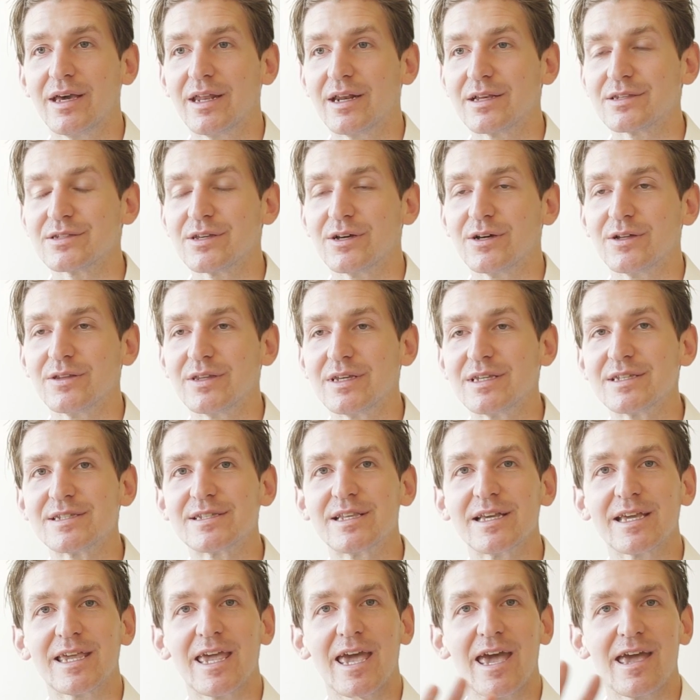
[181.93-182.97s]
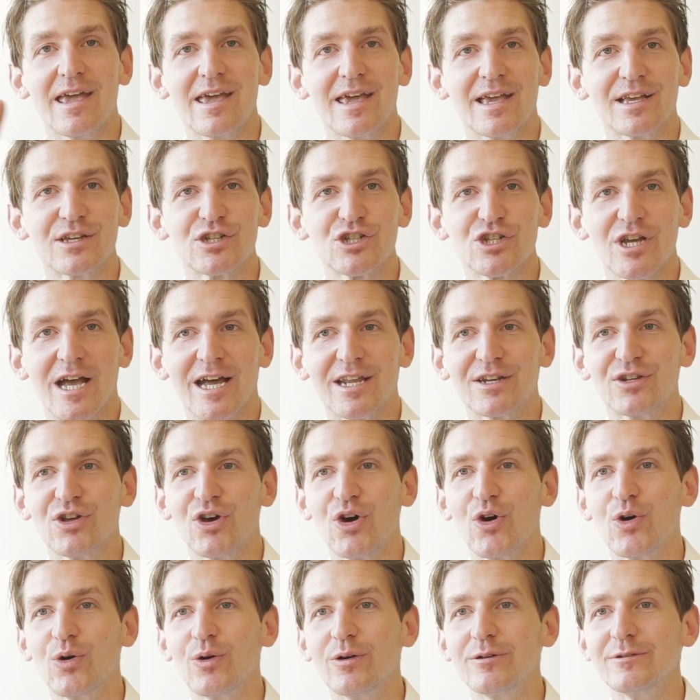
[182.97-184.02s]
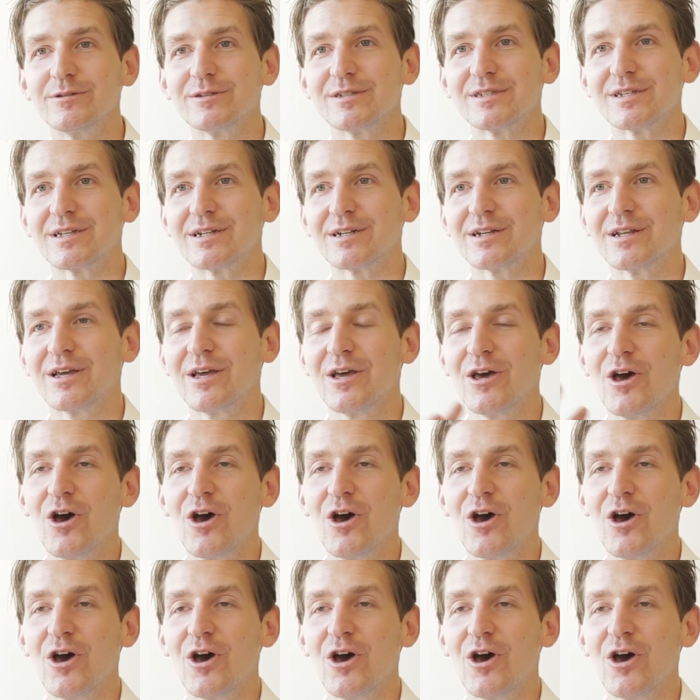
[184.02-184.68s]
and it's all these decaying chateaus and